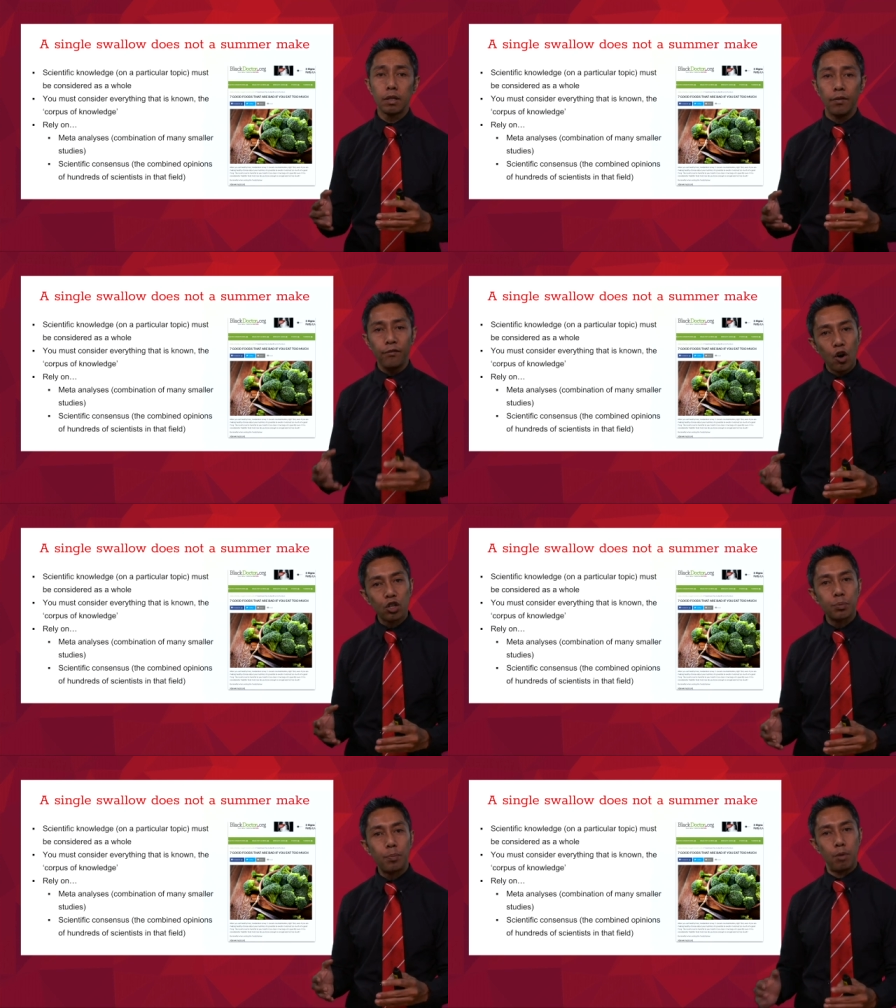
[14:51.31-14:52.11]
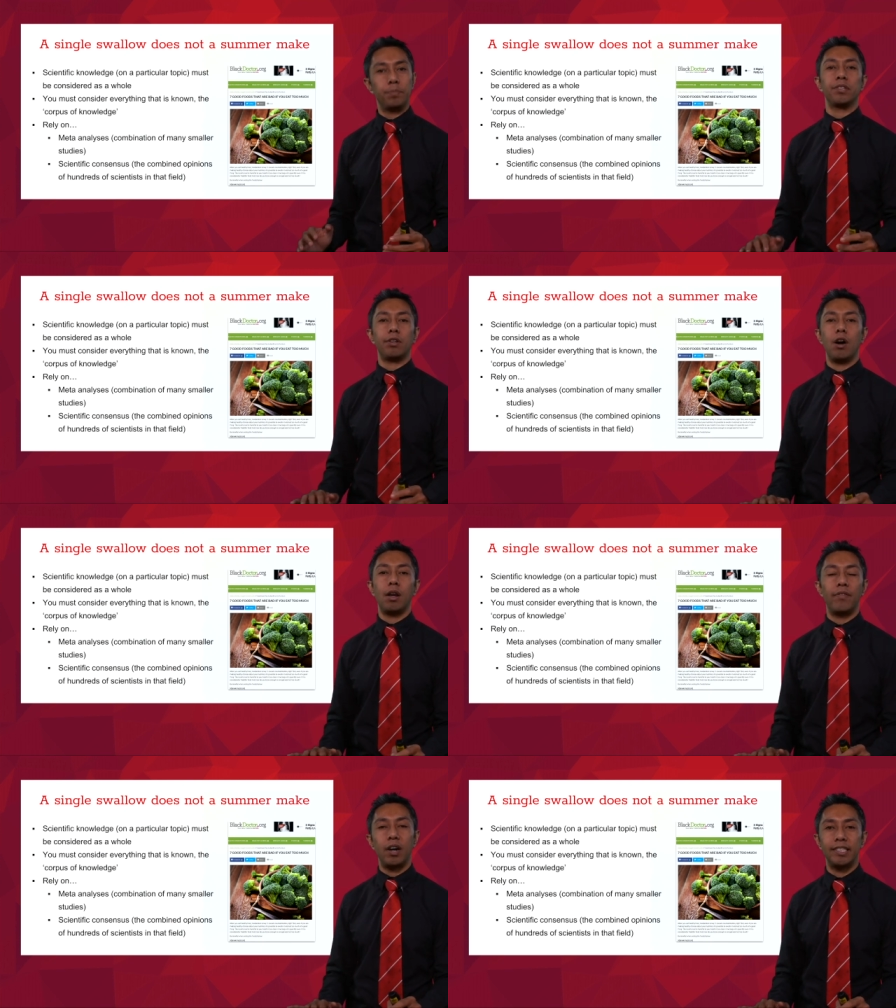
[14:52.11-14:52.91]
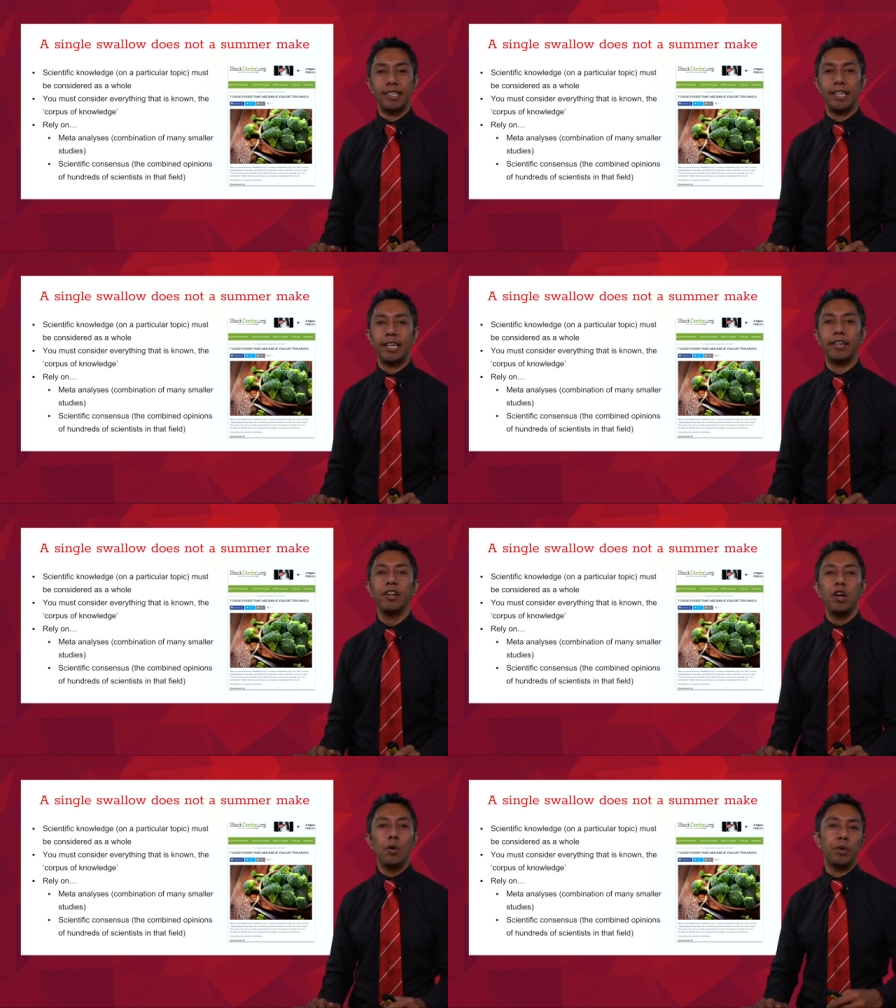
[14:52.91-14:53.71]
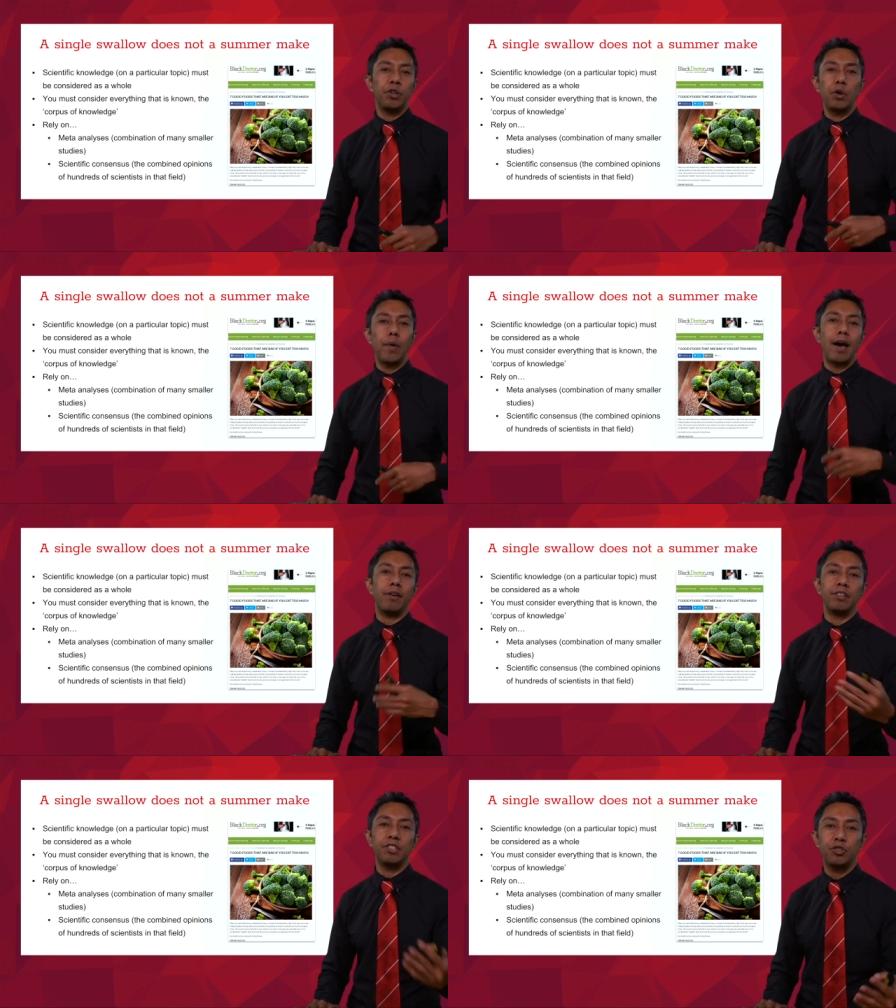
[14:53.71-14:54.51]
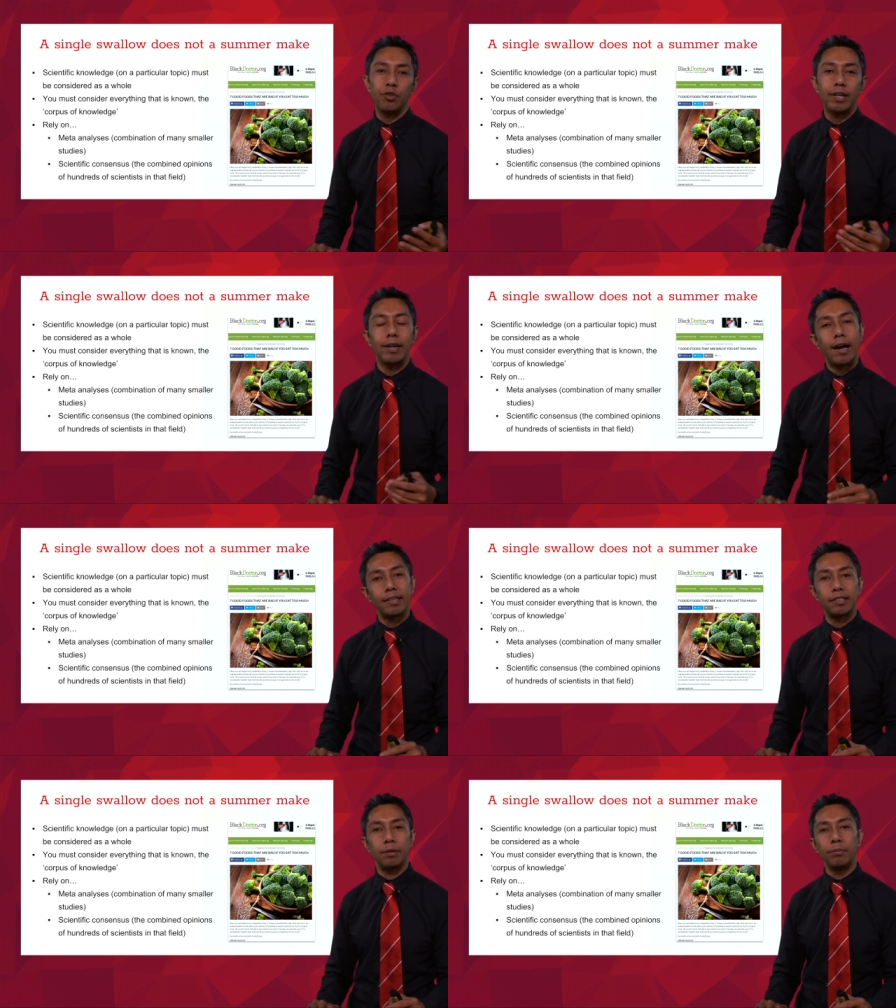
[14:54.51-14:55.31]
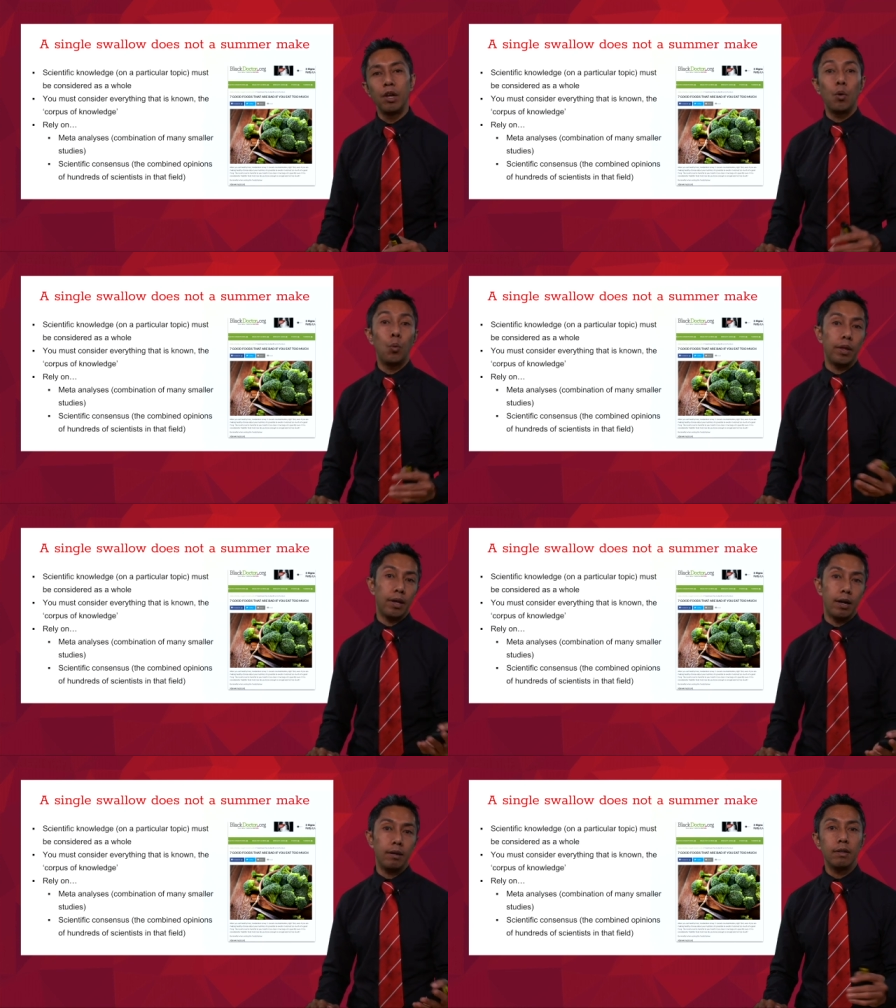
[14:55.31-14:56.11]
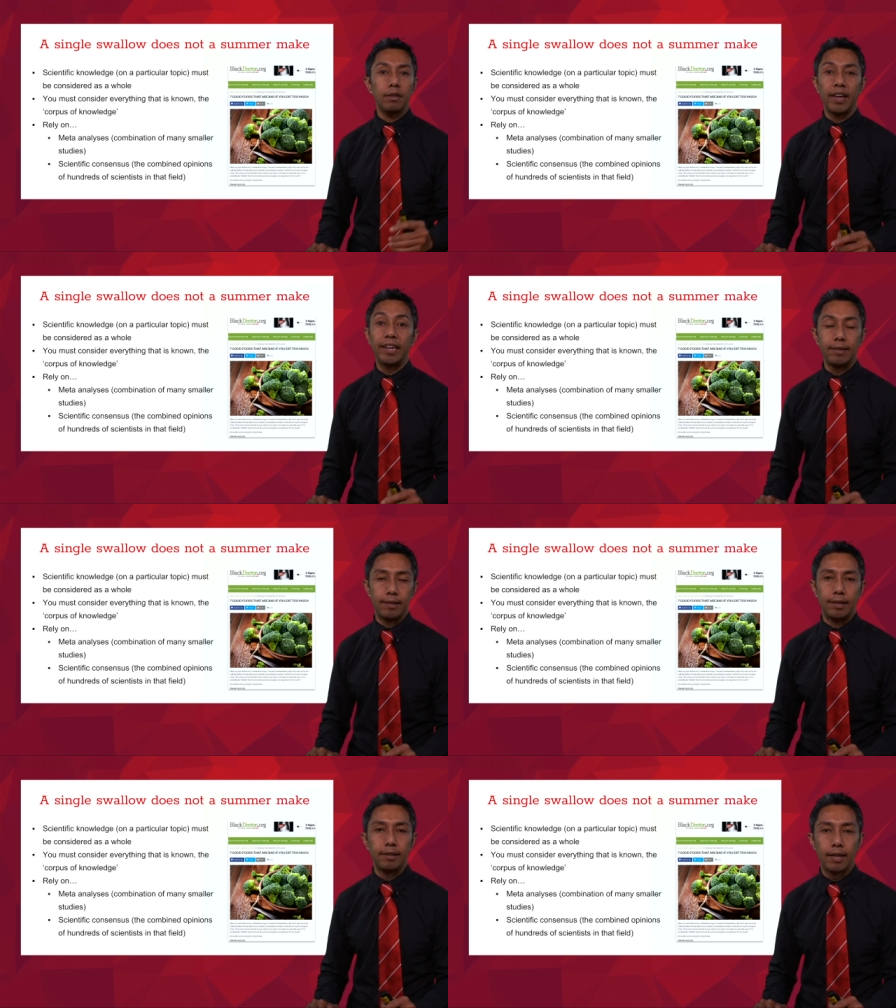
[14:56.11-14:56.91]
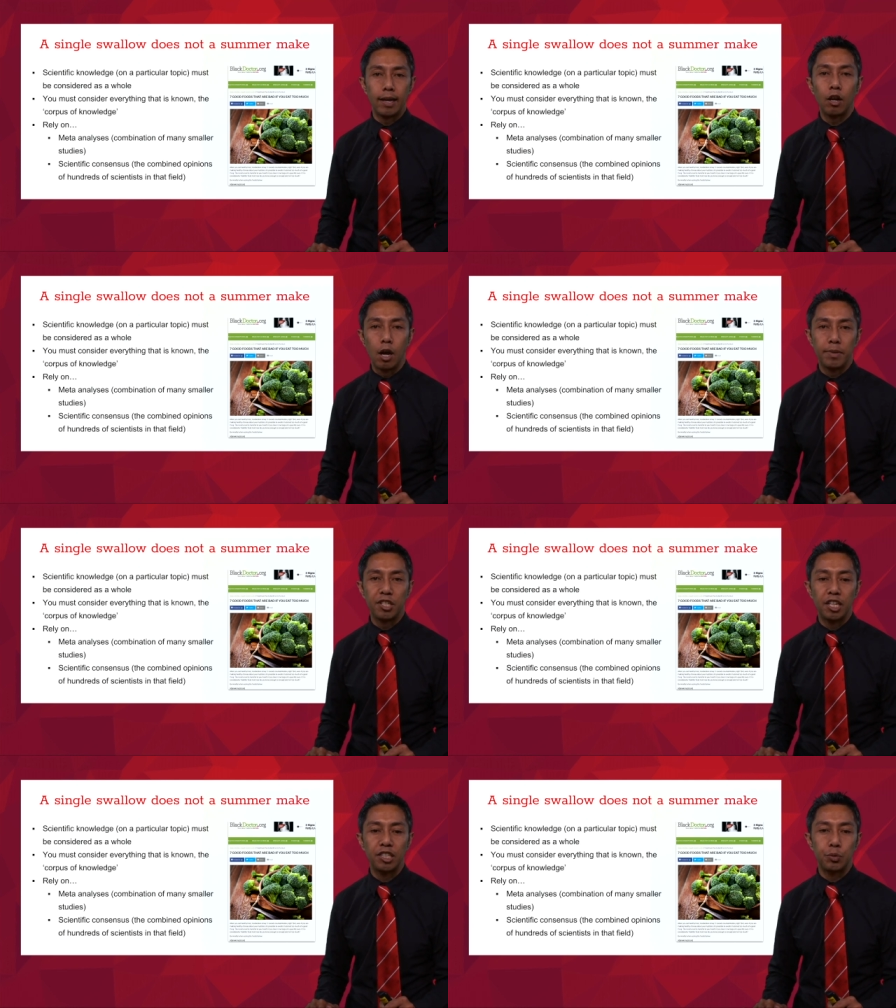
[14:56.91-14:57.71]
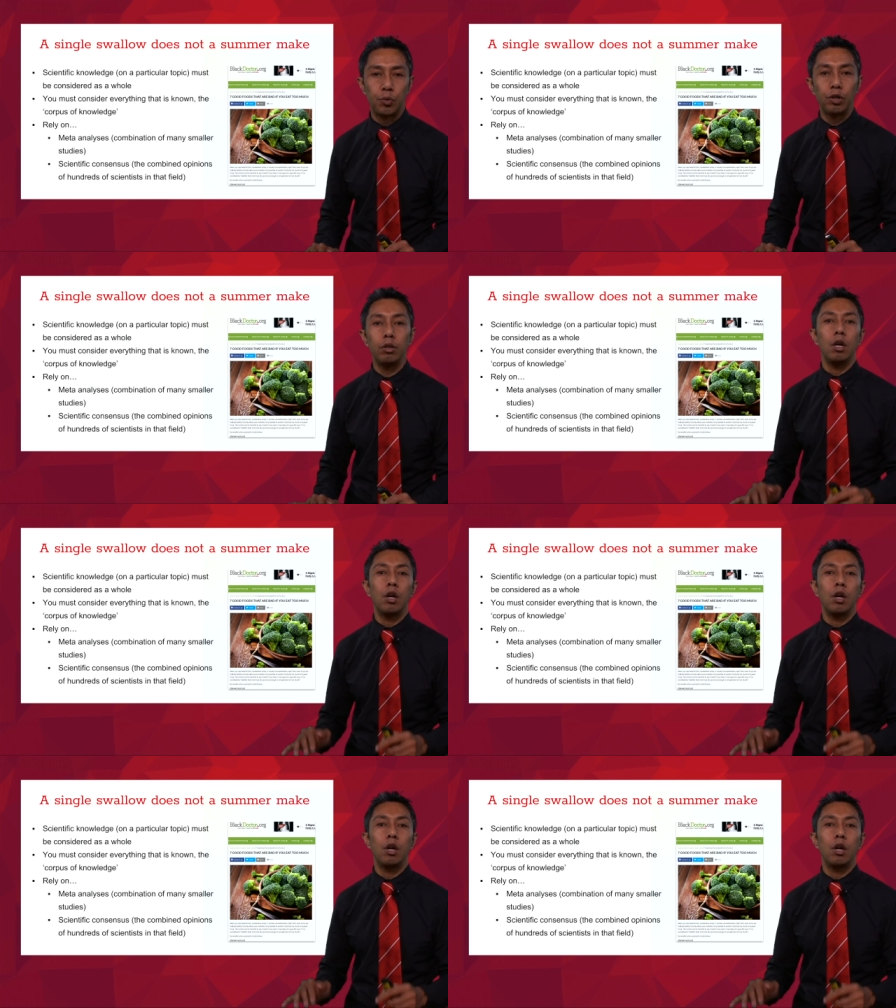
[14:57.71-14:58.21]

vox pops kind of idea, where you go out in the street and ask them whether they think that climate change is real.